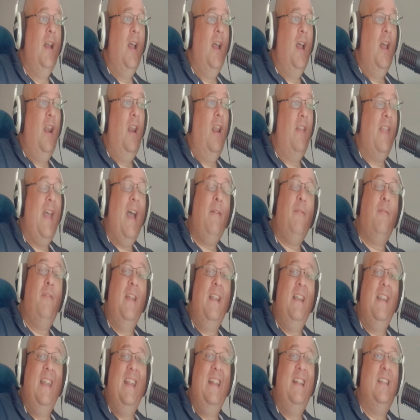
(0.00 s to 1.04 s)
Like, that
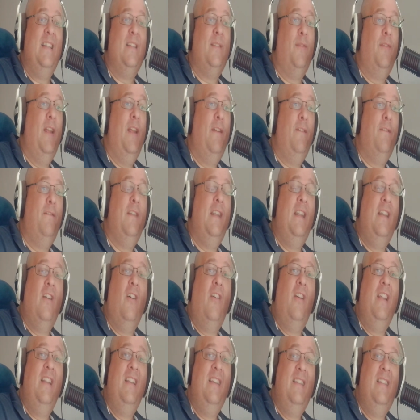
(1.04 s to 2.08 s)
thing needs
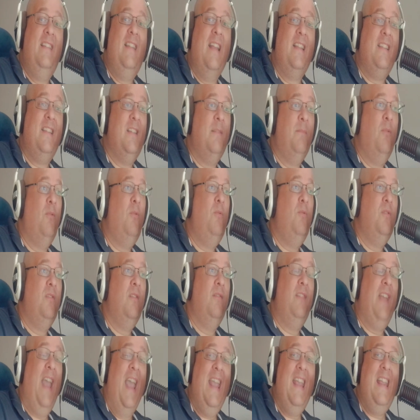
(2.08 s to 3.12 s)
59 decibels
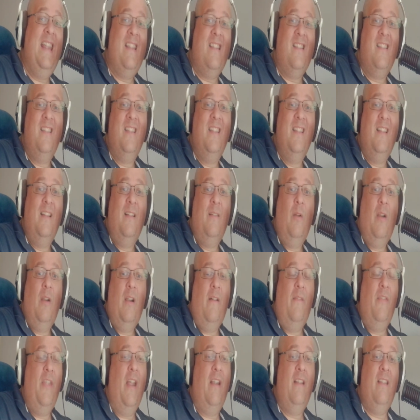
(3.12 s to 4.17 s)
of gain.
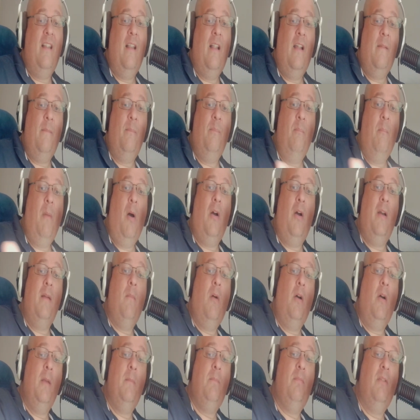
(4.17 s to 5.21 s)
Well, like
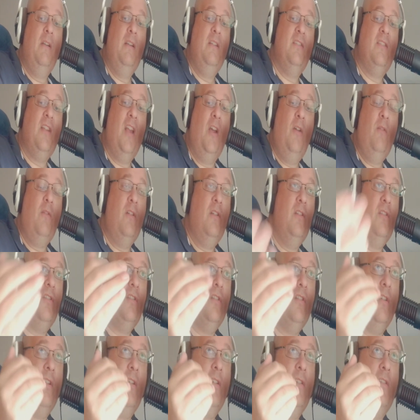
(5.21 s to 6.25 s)
my
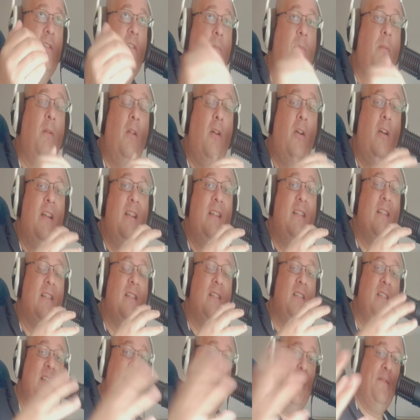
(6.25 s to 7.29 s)
PreSonus supplies
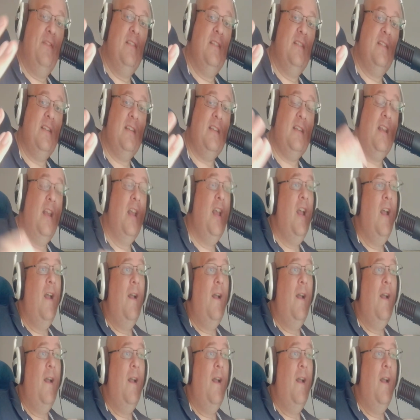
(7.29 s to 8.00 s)
70.